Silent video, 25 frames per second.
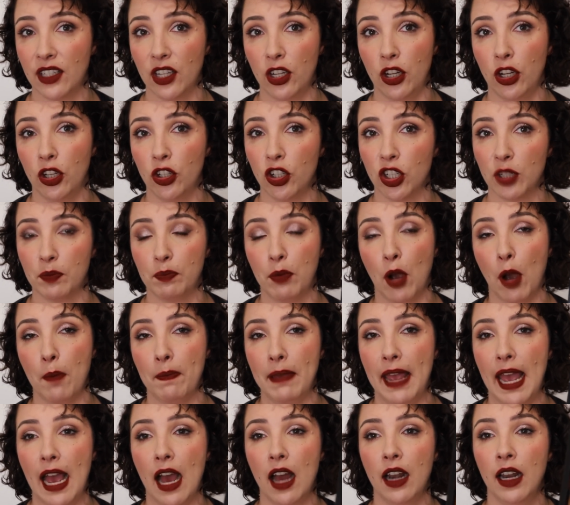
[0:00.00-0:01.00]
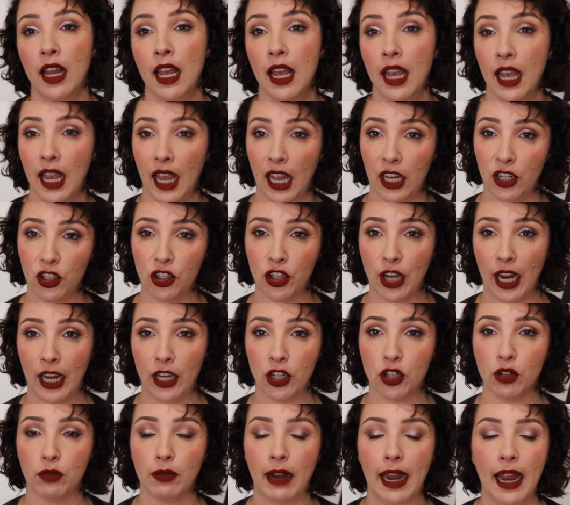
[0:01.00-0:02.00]
that you can just pop out and
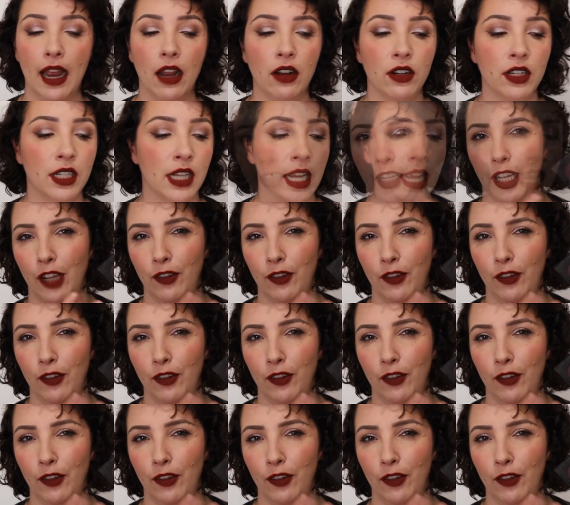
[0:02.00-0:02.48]
change around.